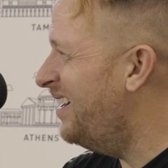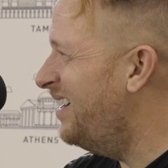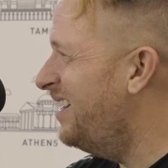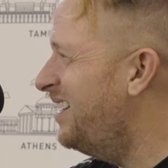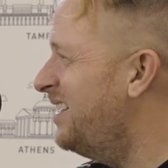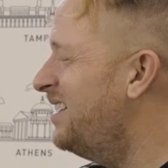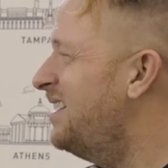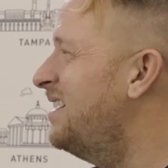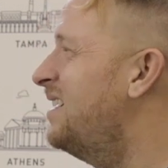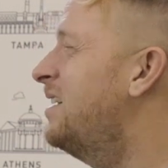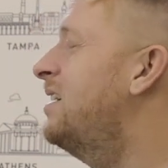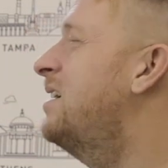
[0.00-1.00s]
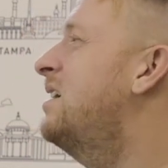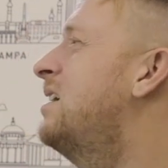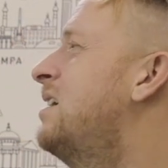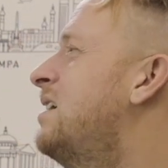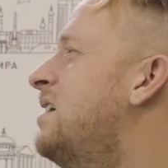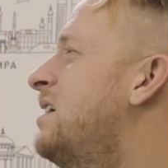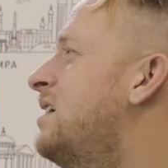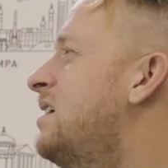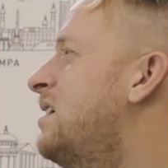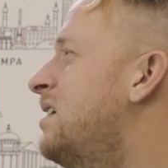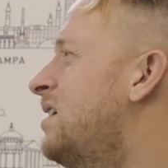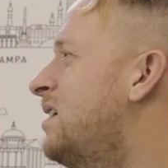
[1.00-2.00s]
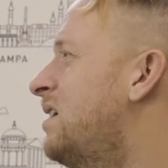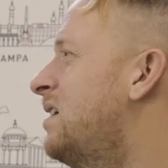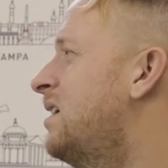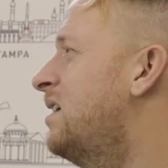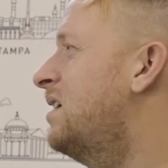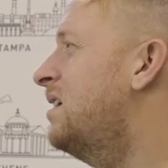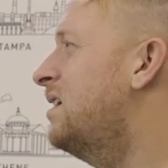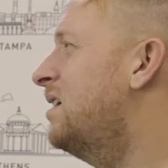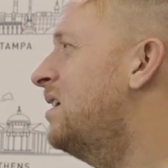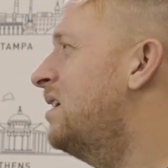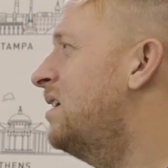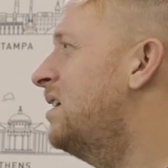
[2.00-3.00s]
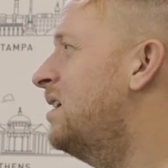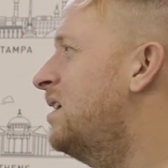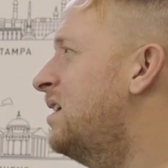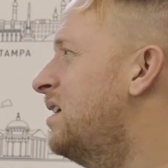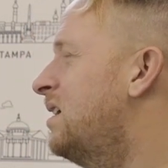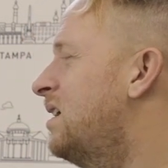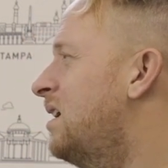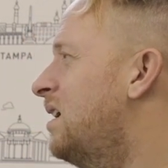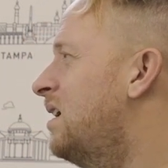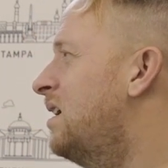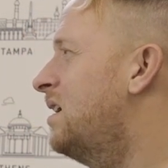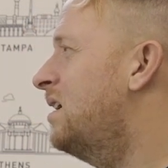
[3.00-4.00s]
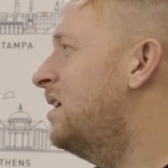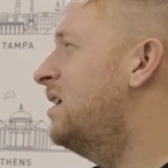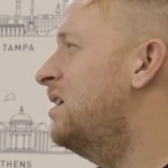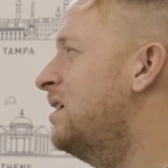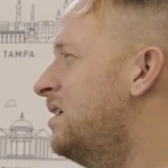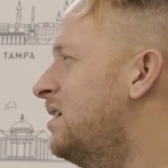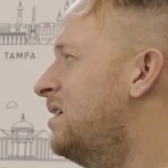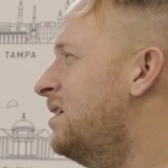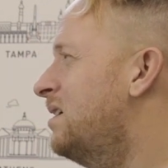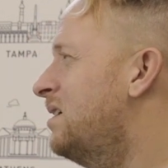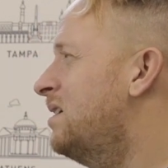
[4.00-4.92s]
This person isn't speaking.